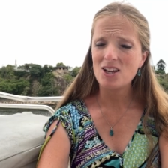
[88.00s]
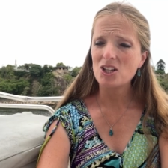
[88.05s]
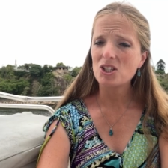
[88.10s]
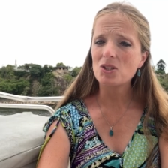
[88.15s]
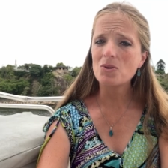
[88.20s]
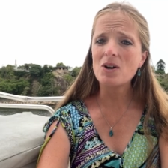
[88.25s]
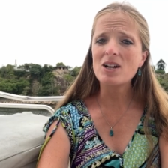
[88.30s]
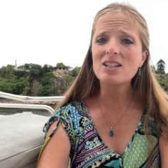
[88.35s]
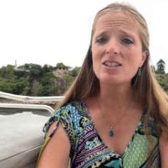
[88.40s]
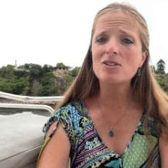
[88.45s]

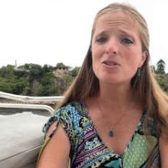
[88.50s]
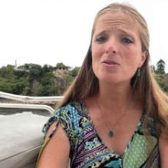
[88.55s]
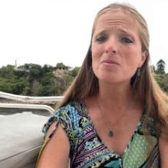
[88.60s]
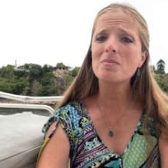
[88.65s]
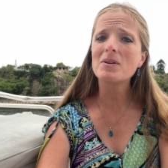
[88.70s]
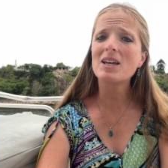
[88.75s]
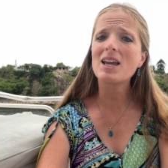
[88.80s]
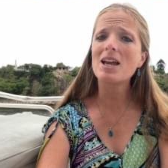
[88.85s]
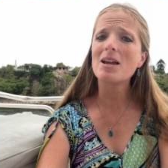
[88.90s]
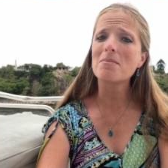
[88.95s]
So I soon
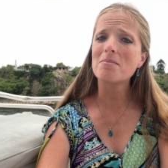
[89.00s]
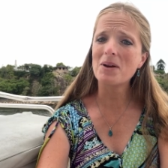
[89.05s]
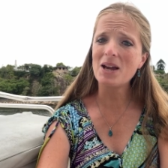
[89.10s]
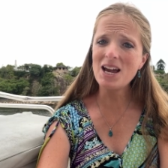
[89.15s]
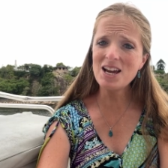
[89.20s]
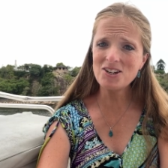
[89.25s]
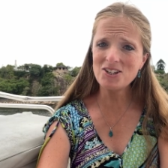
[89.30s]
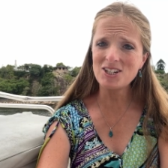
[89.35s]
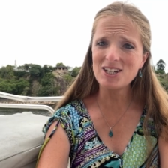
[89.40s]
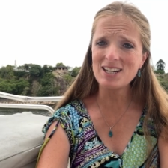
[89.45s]
became
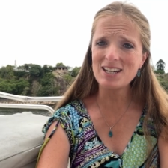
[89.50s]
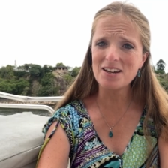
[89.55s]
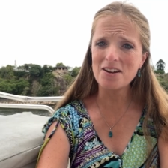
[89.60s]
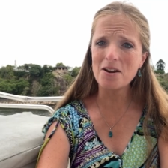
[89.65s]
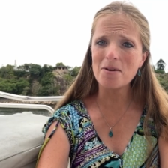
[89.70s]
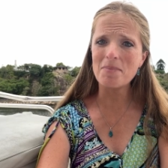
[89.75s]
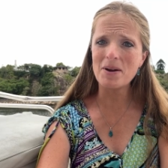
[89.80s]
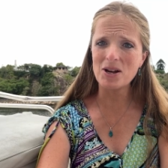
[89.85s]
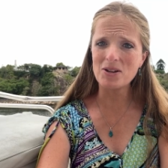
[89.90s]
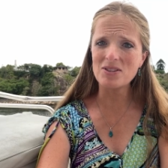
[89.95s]
passionate
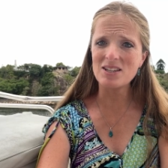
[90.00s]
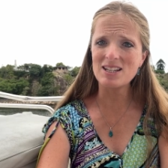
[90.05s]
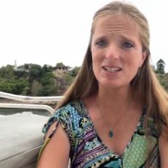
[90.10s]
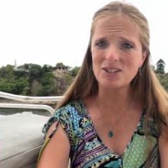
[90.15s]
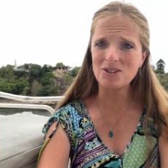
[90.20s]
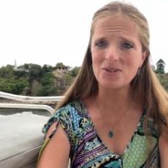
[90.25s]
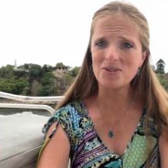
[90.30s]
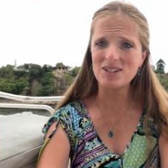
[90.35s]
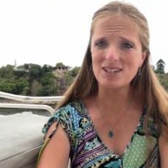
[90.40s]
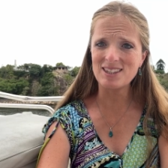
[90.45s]
about these
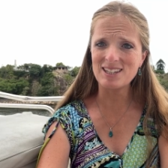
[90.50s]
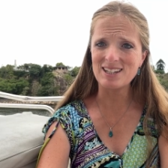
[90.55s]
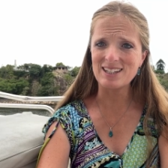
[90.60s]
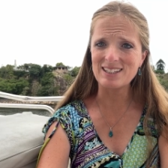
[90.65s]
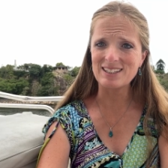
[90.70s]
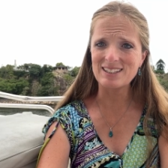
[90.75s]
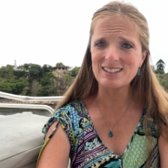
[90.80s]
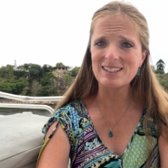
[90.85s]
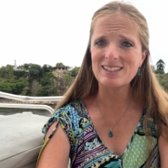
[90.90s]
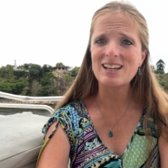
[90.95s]
three
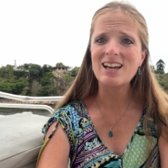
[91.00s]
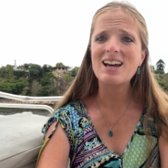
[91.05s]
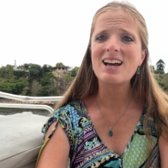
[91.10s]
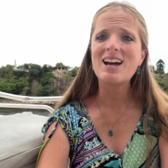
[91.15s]
things